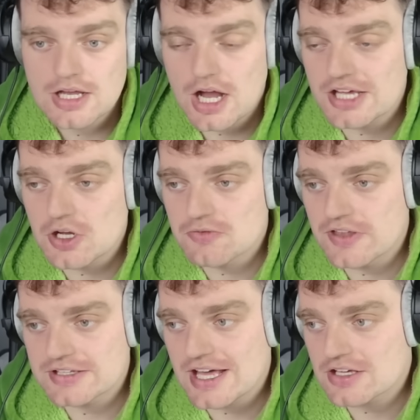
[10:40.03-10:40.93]
I don't
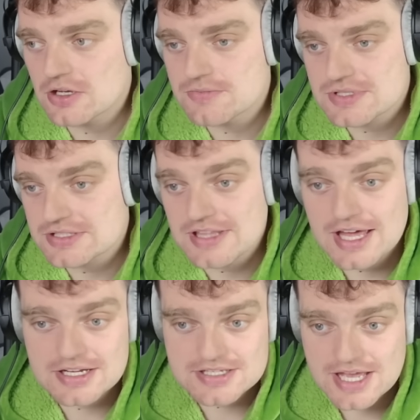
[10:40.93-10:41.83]
think
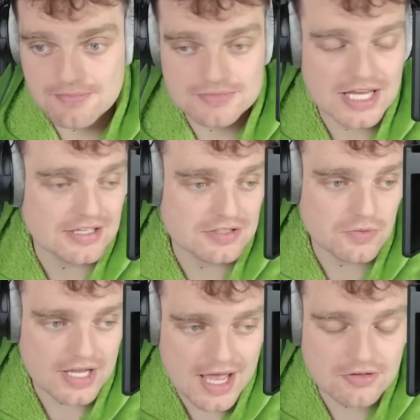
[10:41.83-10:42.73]
that is taken into
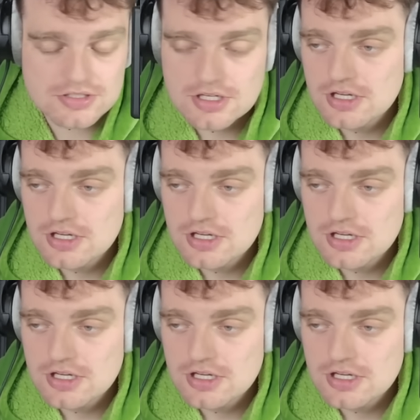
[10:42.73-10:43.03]
account,